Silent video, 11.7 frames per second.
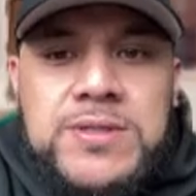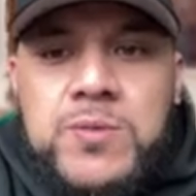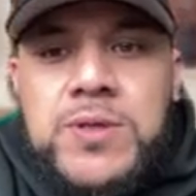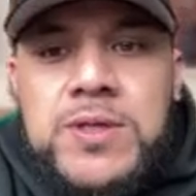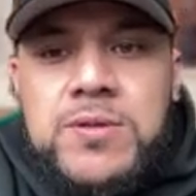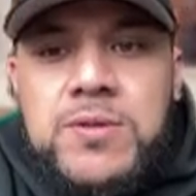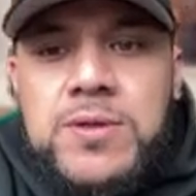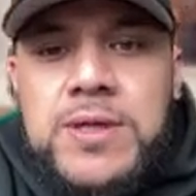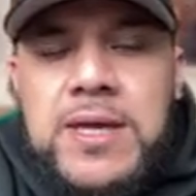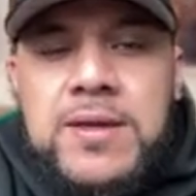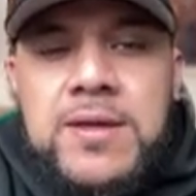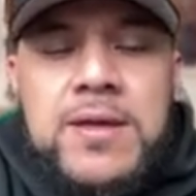that we can do it,
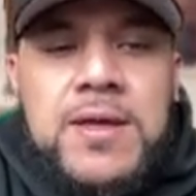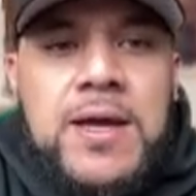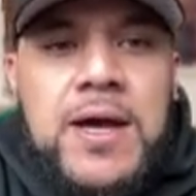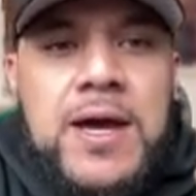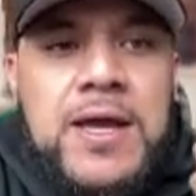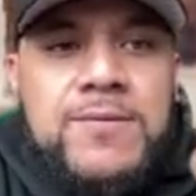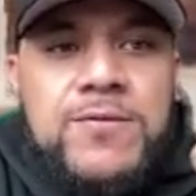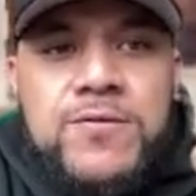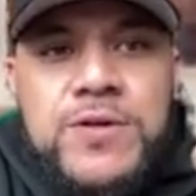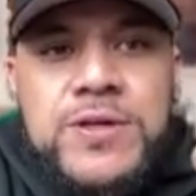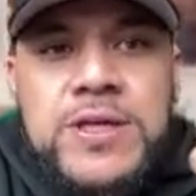okay? I have a free